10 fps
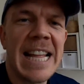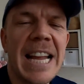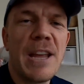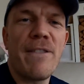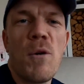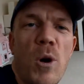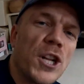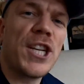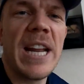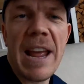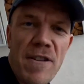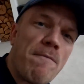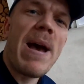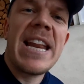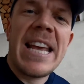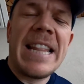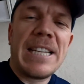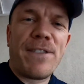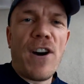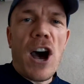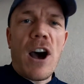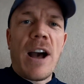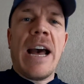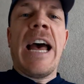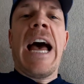thank you for watching if you've made it this far,